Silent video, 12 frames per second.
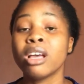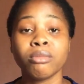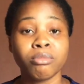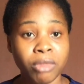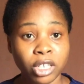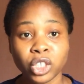
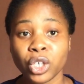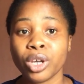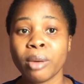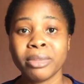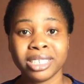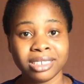make sure you are
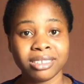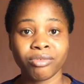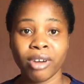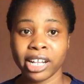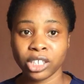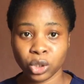meeting the
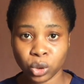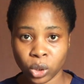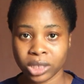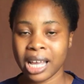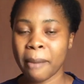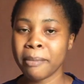right
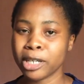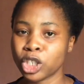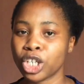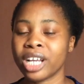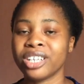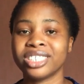source, and make sure
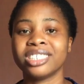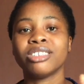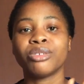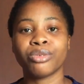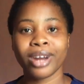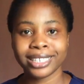you're using the
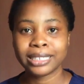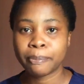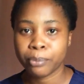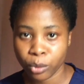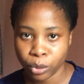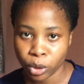right
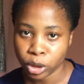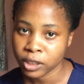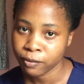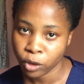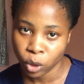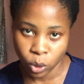products
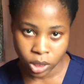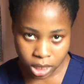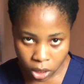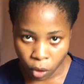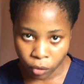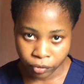for
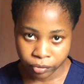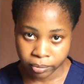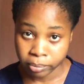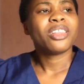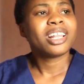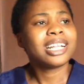yourself.
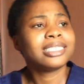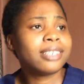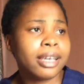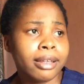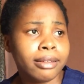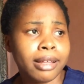Another
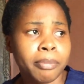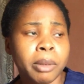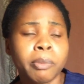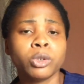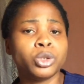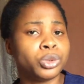thing that
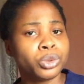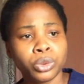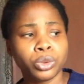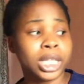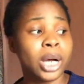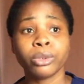people
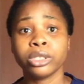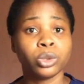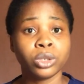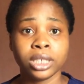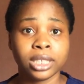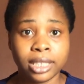do, that we
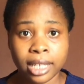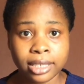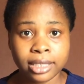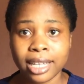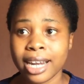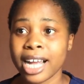do these
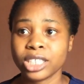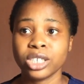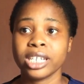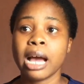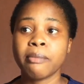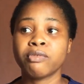days, that are
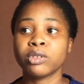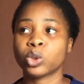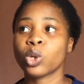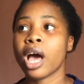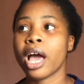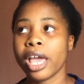actually harmful
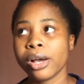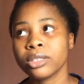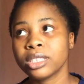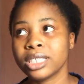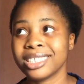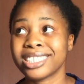to our
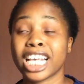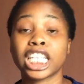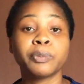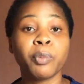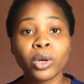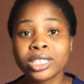health, is
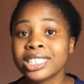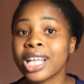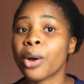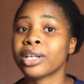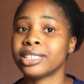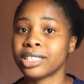exposing
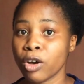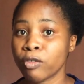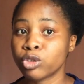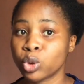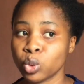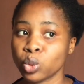ourselves
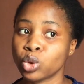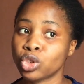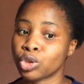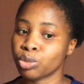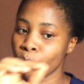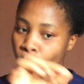to
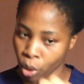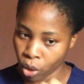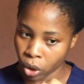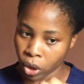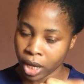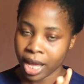
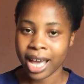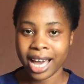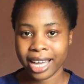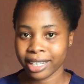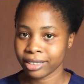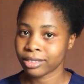smoke
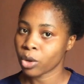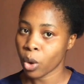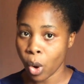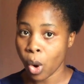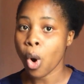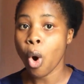and
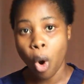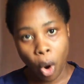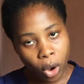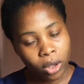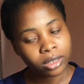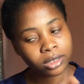
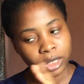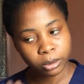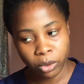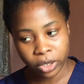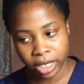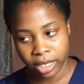or
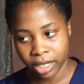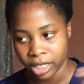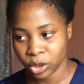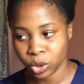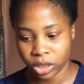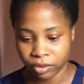smoking.
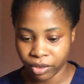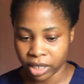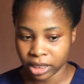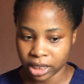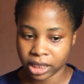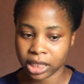It's two
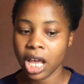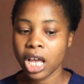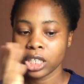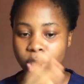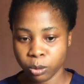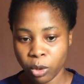different things,
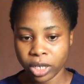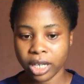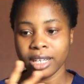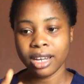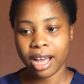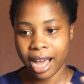
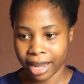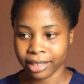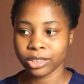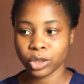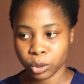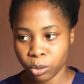smoking
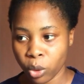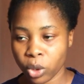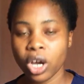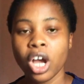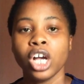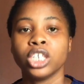and
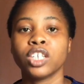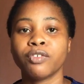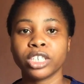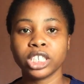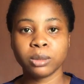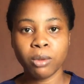smoke. So for
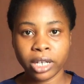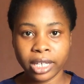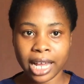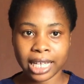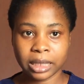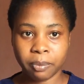the smoking
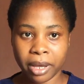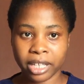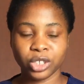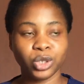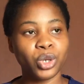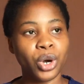
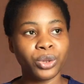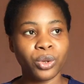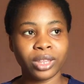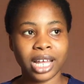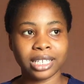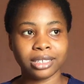aspects, you all know
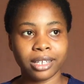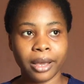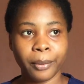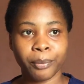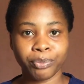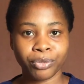that
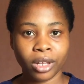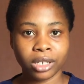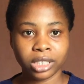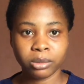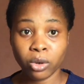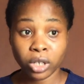
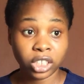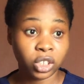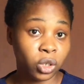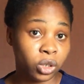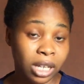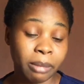smoke is
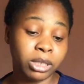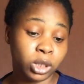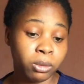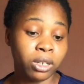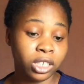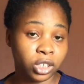not good. I mean,
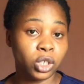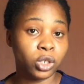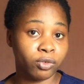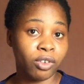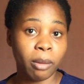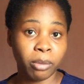smoking is not
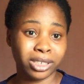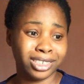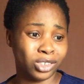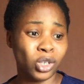good for our body. It's no